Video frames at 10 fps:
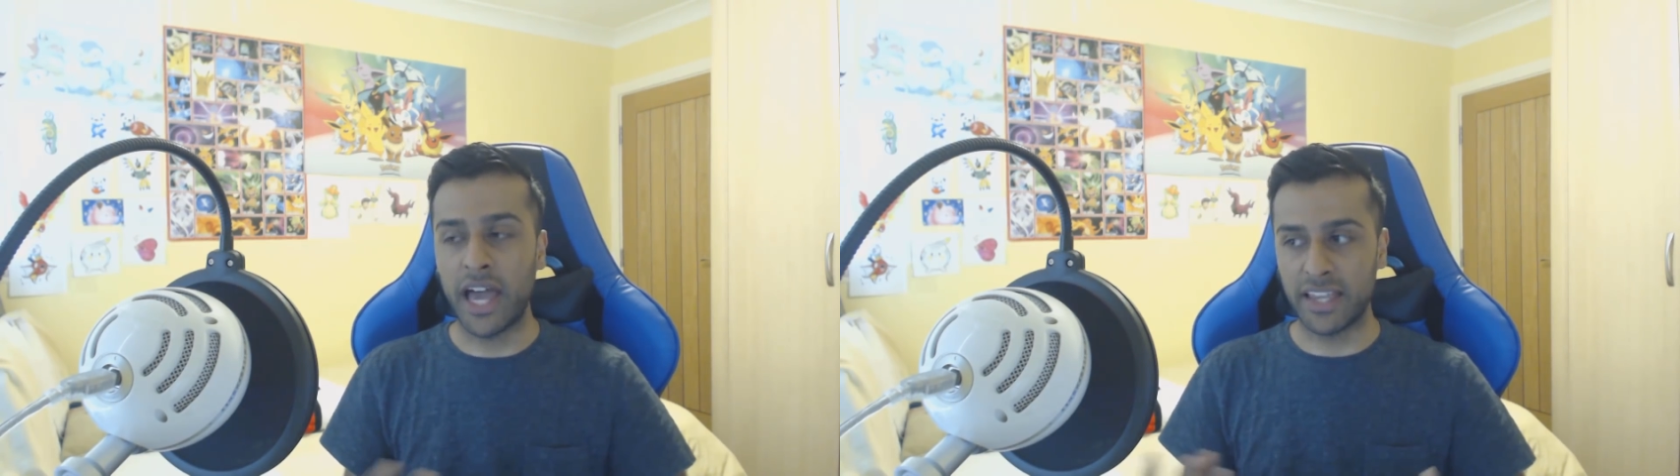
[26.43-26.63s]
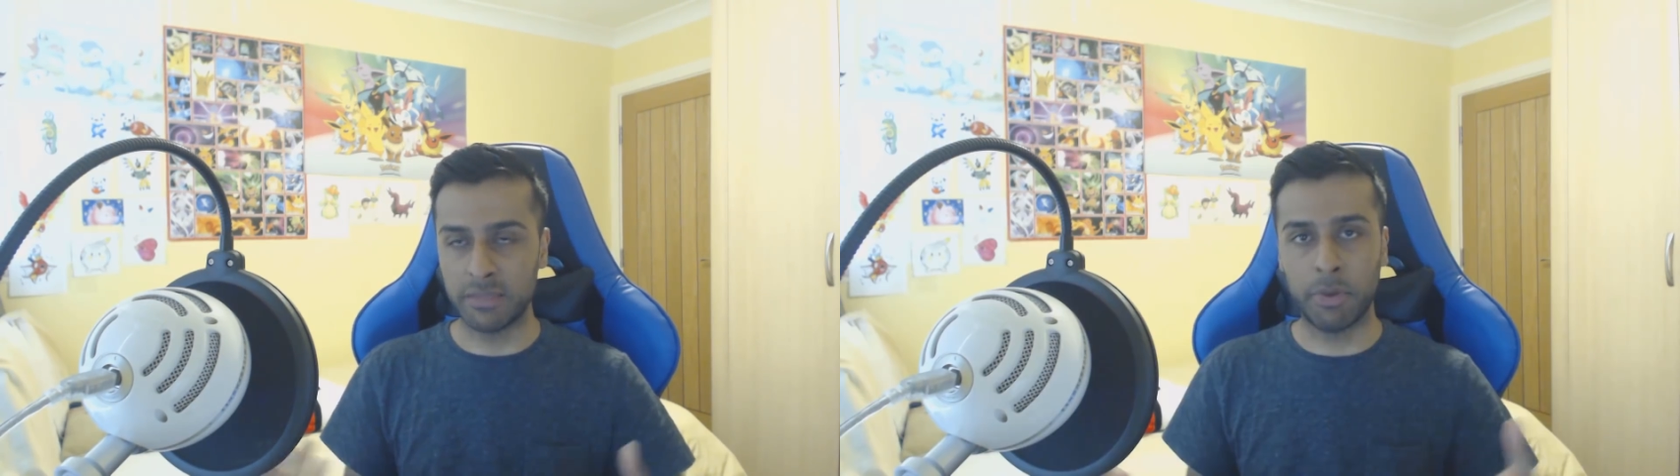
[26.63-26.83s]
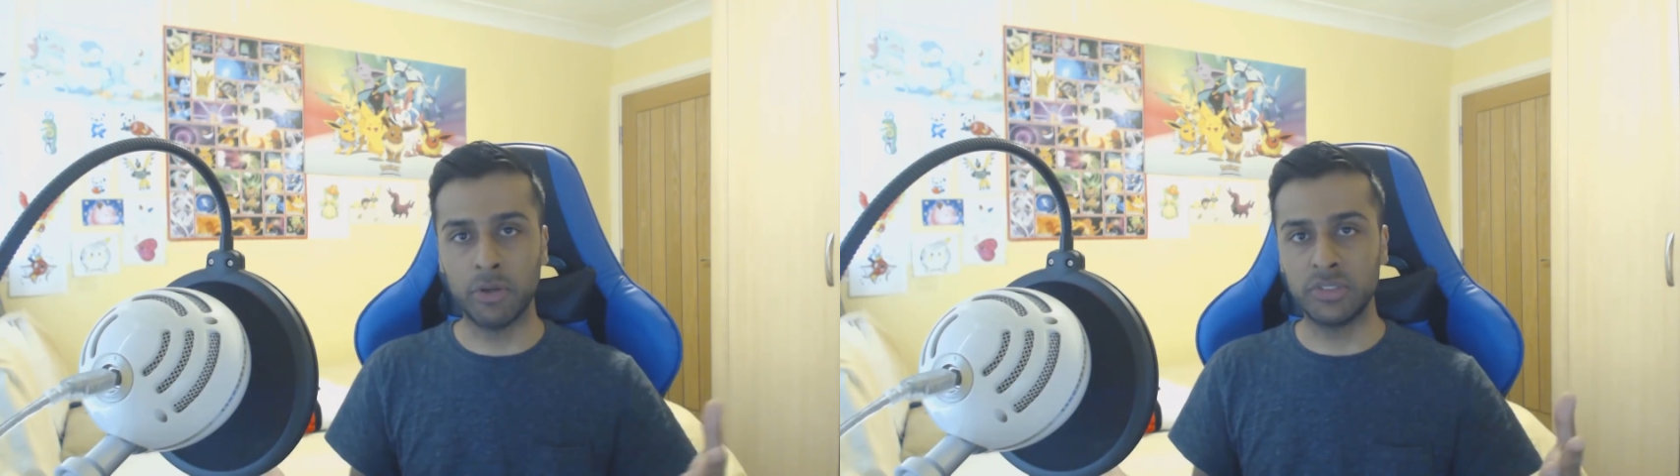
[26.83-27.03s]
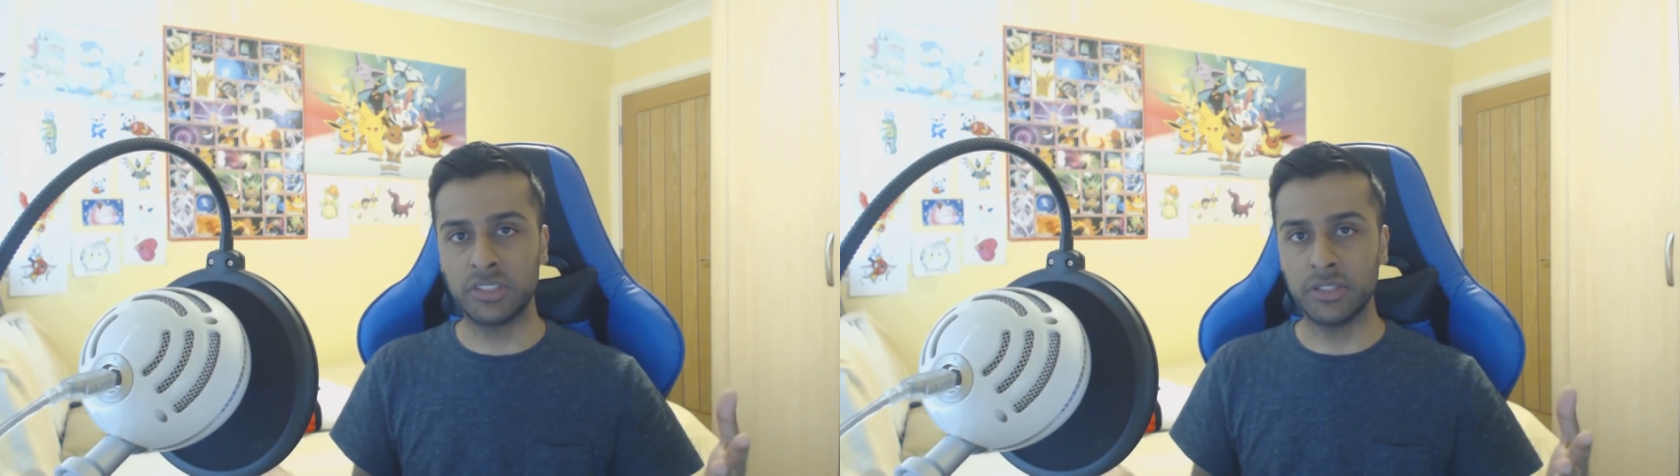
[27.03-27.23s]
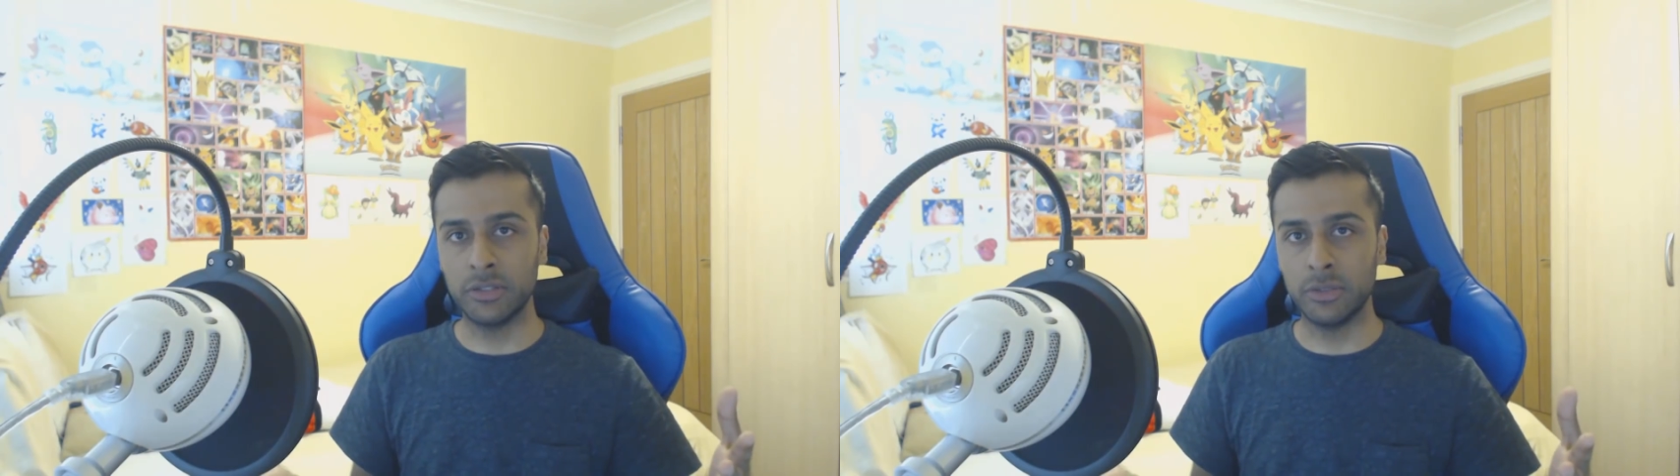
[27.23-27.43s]
as
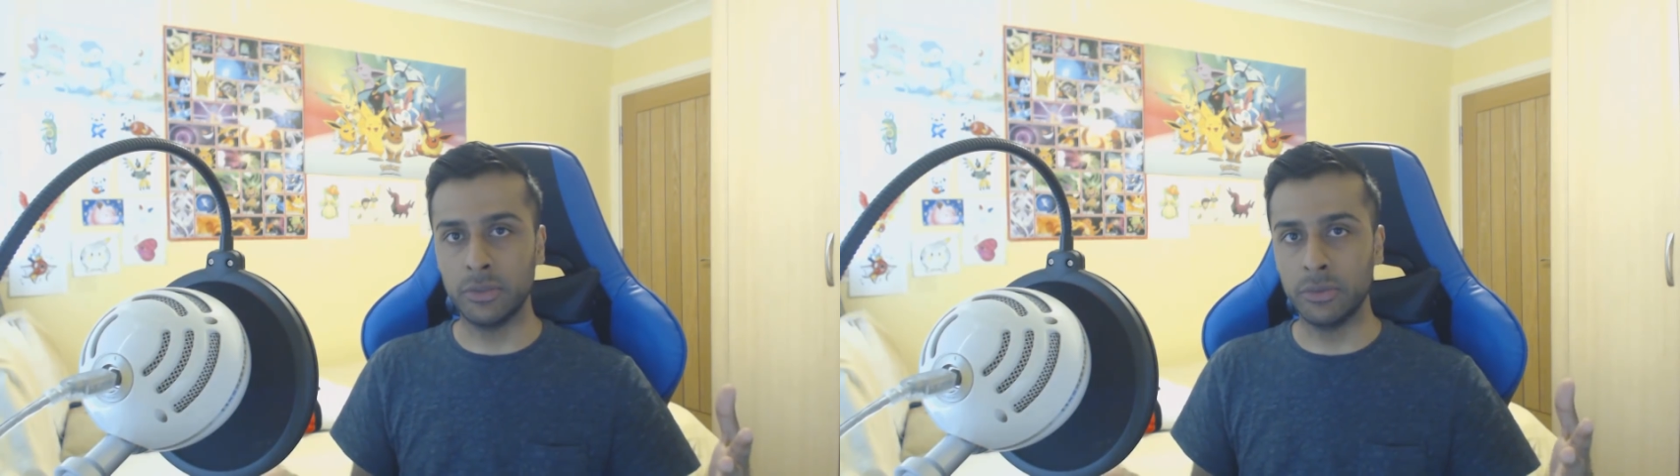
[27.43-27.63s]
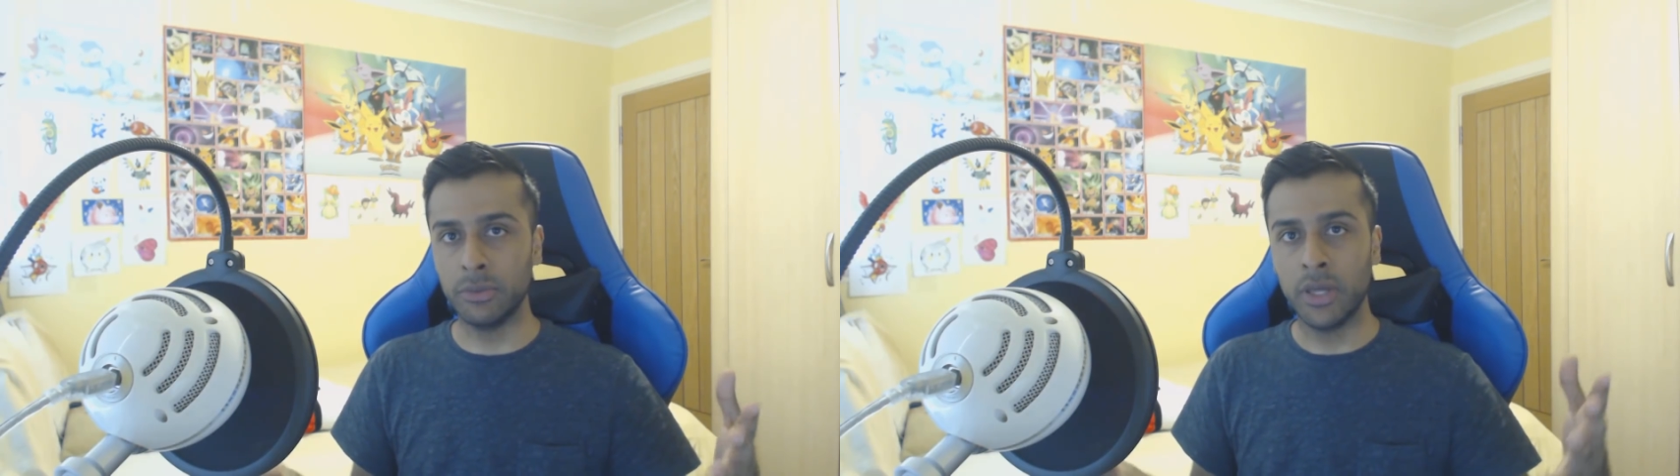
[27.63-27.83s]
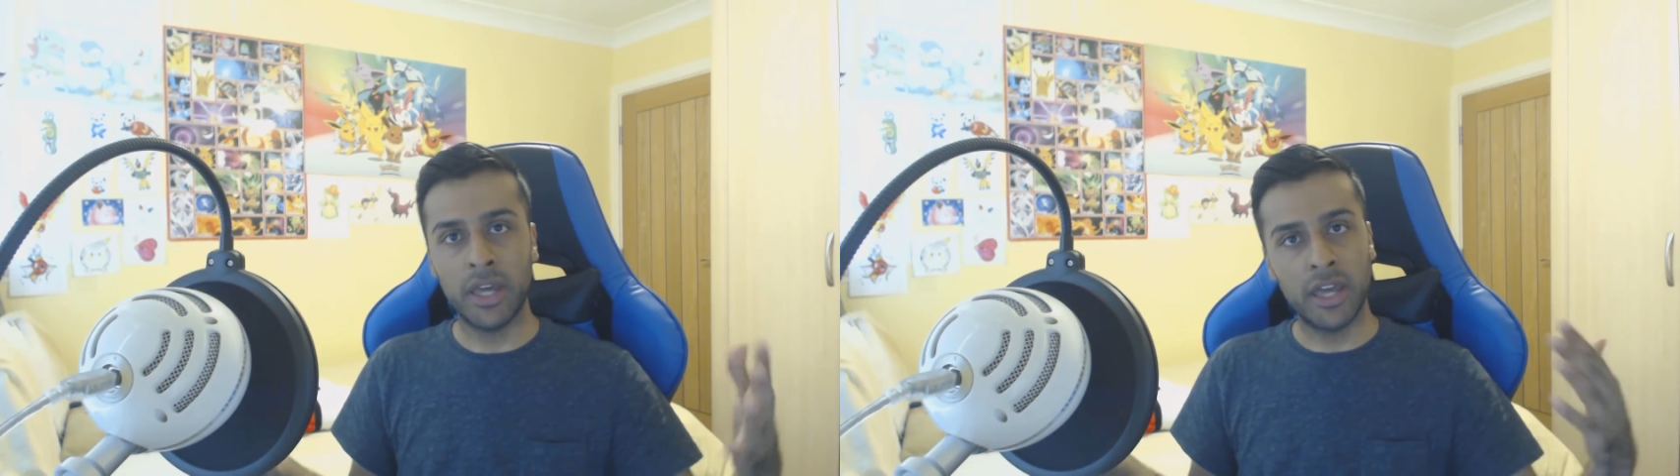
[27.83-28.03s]
opposed to